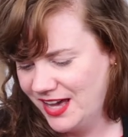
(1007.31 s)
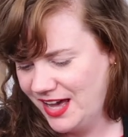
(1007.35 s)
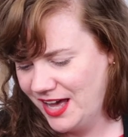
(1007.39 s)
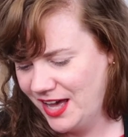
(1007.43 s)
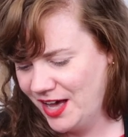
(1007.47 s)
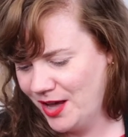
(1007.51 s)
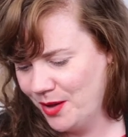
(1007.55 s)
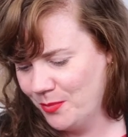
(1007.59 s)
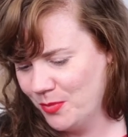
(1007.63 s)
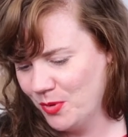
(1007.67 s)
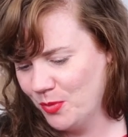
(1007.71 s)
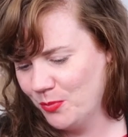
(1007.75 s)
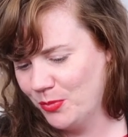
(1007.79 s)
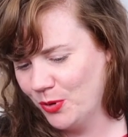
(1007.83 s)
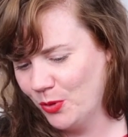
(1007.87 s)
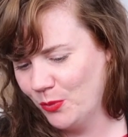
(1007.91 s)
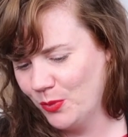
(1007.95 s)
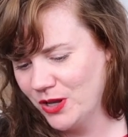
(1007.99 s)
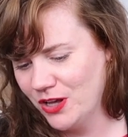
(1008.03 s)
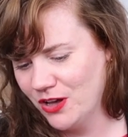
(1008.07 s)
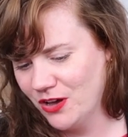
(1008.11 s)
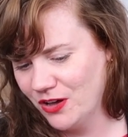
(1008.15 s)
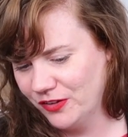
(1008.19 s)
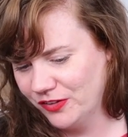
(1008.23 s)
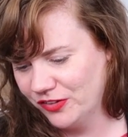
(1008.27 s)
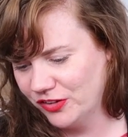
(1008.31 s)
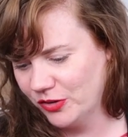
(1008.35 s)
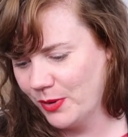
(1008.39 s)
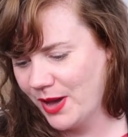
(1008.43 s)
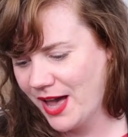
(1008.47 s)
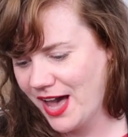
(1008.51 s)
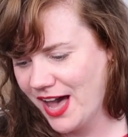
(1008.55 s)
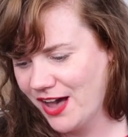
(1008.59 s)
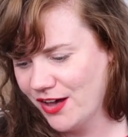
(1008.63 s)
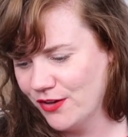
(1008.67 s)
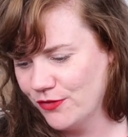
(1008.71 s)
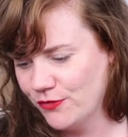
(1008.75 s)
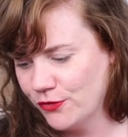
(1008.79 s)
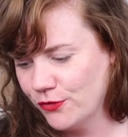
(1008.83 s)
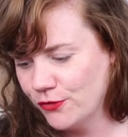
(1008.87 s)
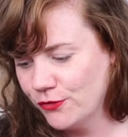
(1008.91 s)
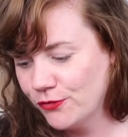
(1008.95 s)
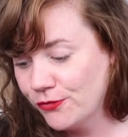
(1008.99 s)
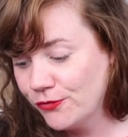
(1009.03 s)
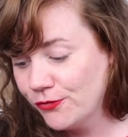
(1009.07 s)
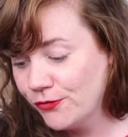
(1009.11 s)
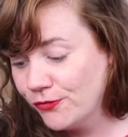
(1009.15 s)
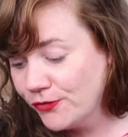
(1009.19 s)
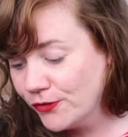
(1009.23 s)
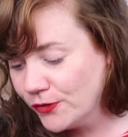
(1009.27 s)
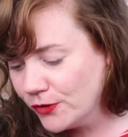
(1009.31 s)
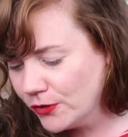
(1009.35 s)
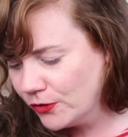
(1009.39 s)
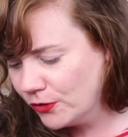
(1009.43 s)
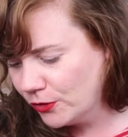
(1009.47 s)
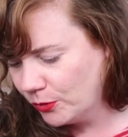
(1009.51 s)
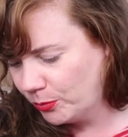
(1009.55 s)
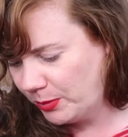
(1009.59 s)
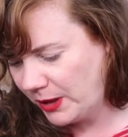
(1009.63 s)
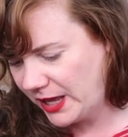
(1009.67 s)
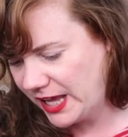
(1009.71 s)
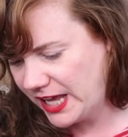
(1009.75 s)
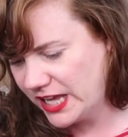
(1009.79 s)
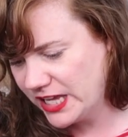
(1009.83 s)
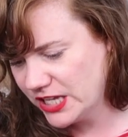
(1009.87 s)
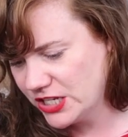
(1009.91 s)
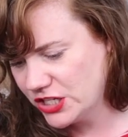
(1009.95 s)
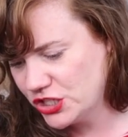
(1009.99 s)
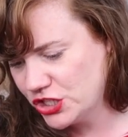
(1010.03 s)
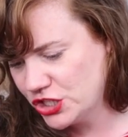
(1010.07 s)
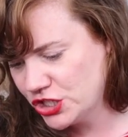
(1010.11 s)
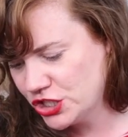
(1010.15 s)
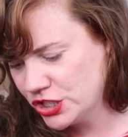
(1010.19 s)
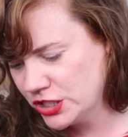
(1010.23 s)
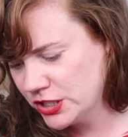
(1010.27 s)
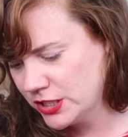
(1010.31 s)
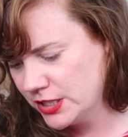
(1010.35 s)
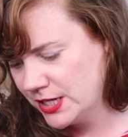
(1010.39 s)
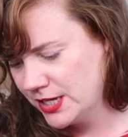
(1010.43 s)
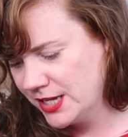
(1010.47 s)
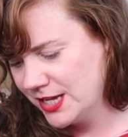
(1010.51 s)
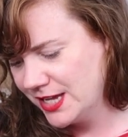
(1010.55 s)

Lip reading: But we also have full page,